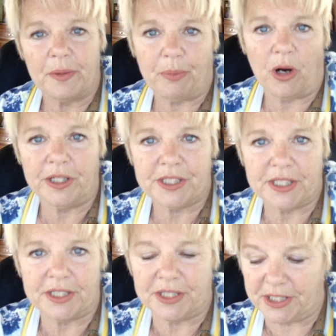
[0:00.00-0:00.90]
the
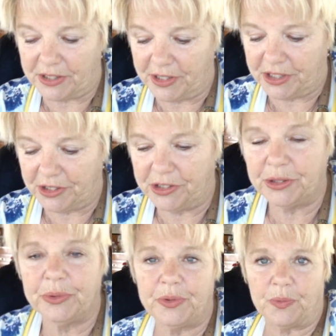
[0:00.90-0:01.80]
parts necessary to
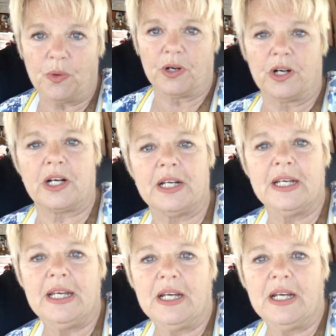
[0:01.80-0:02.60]
do the work,